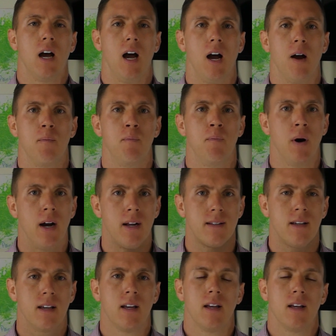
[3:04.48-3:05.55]

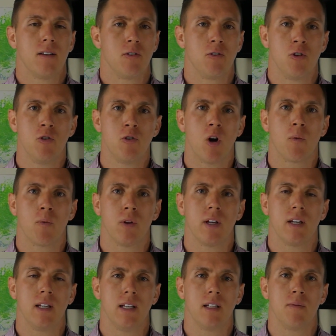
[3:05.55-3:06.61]
But you don't
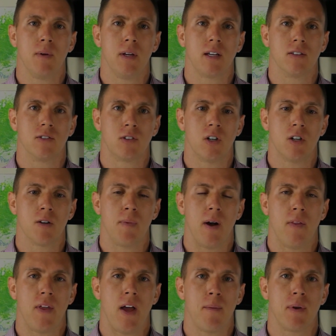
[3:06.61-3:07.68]
really need to be concerned
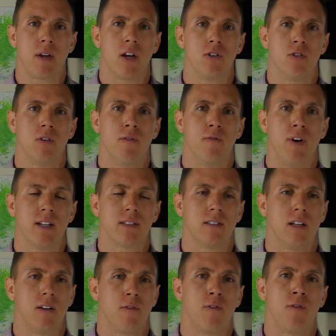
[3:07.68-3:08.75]
about that because you're
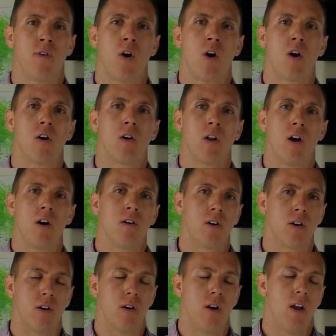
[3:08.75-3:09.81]
investing far
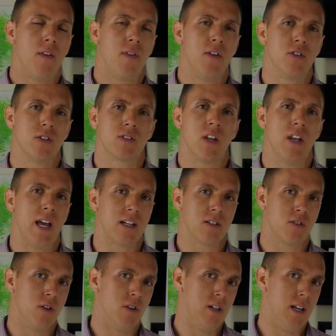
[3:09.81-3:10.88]
longer than just the
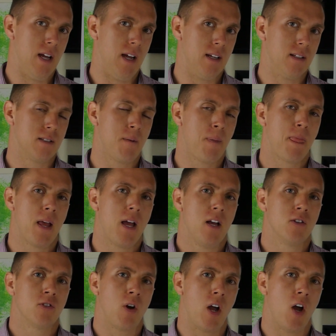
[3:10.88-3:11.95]
next 30 days.
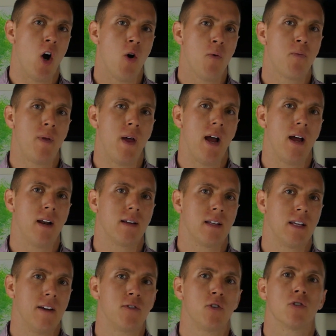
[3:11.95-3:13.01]
So I hope that
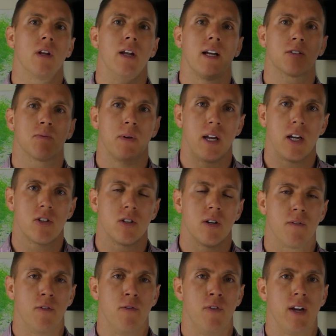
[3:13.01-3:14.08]
gives you an explanation
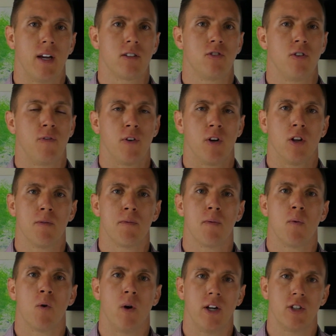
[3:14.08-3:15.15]
of the VIX. You feel a little bit
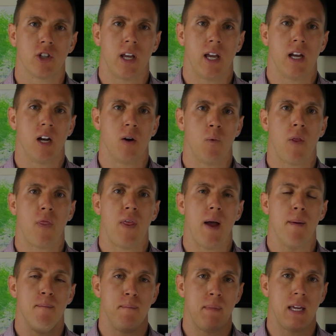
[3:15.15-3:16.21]
more educated on what
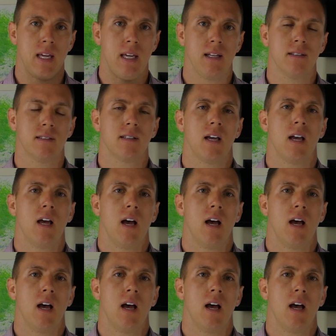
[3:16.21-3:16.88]
that means.